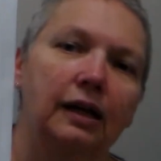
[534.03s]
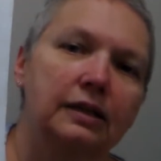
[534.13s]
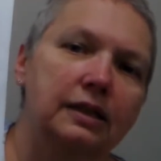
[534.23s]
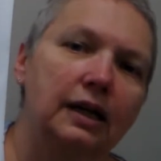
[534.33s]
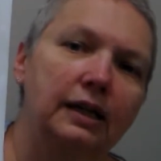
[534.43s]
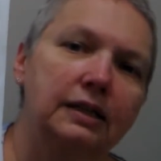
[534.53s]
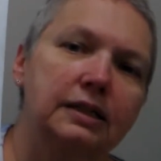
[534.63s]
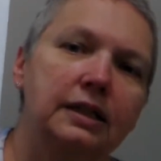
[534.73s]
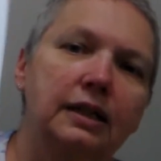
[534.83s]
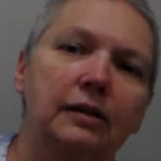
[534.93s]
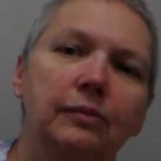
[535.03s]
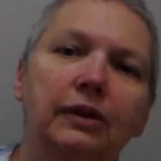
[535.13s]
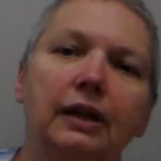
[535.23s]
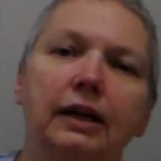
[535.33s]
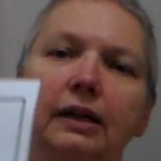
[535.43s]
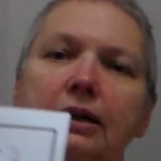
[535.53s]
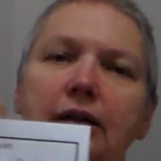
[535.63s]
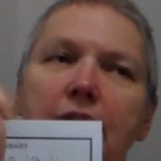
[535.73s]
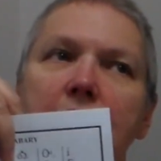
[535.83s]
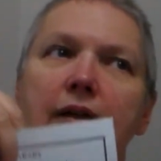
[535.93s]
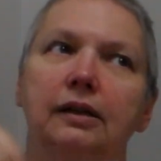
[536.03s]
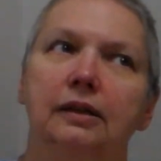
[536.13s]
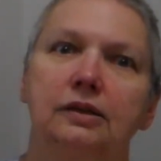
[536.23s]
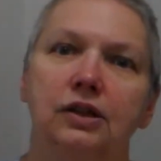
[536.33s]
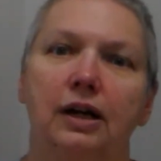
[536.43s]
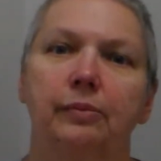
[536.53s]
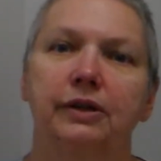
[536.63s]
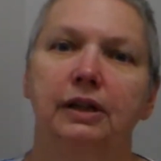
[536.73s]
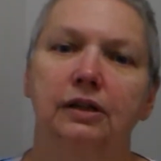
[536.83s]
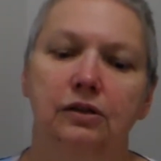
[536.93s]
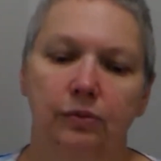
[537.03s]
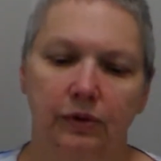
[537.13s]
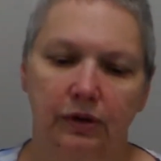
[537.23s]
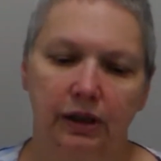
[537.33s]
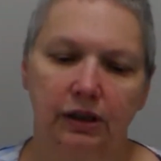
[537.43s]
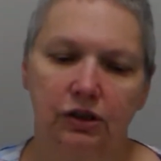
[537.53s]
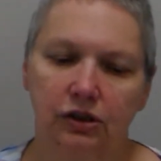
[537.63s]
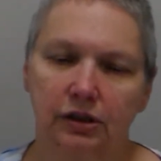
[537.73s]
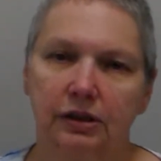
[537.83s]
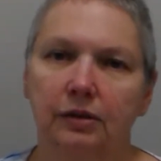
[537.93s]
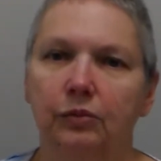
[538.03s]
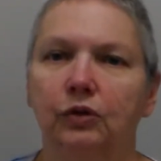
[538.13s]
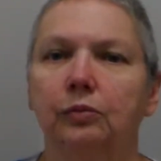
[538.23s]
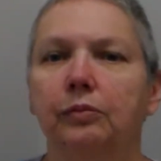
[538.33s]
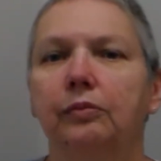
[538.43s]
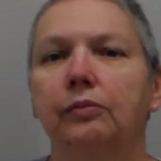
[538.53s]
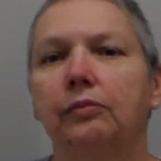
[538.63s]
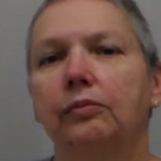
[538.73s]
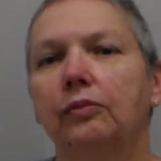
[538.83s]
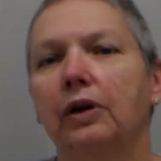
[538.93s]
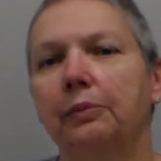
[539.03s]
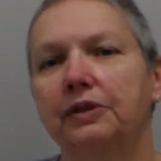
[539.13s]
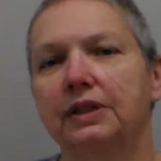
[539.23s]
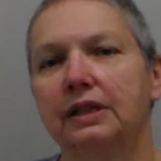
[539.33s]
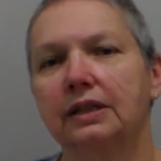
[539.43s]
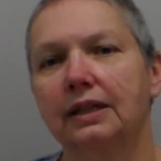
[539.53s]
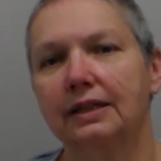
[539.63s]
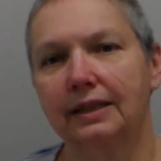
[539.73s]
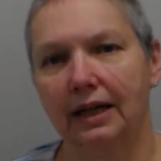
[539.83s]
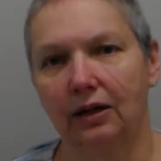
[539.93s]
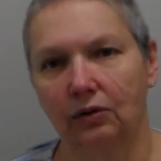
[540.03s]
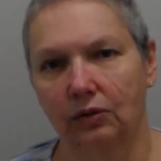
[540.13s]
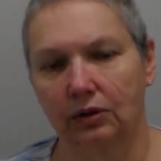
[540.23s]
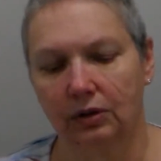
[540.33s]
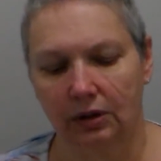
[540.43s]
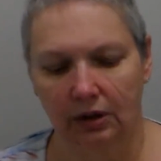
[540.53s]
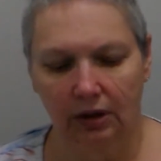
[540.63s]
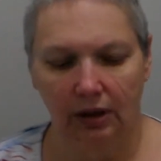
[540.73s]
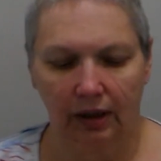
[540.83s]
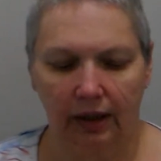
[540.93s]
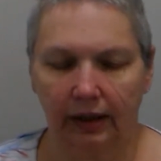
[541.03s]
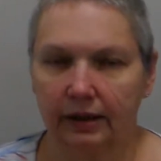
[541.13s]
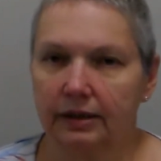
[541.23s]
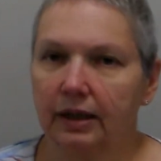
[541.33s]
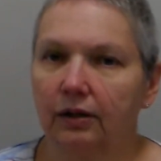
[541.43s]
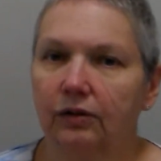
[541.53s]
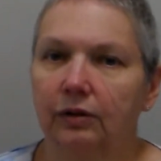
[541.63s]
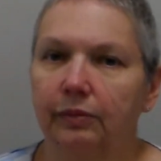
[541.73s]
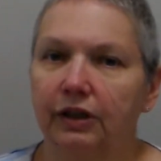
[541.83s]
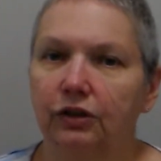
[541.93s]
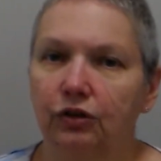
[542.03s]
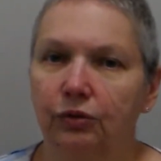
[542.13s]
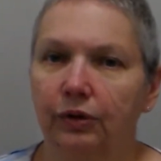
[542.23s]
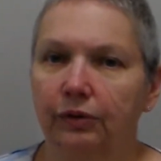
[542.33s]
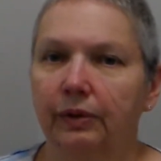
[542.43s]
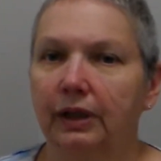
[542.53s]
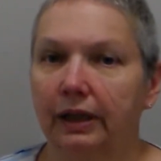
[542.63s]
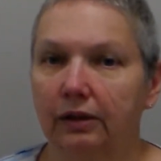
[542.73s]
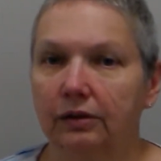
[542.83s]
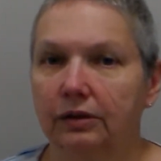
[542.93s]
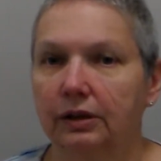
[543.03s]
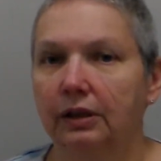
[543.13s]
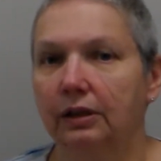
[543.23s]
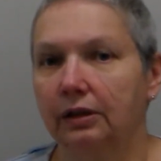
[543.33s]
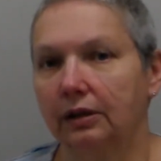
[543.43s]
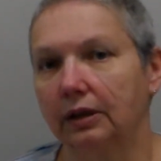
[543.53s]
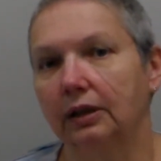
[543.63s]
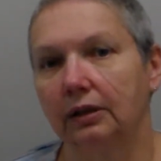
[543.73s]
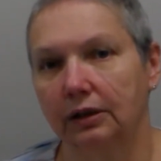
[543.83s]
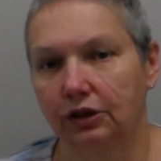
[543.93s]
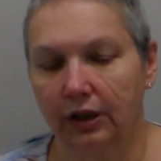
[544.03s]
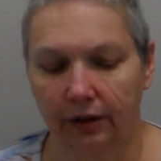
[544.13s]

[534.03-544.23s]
it's kind of set up like the Japanese, where each symbol represents a sound, and the sound could be 2 or 3 letters in the English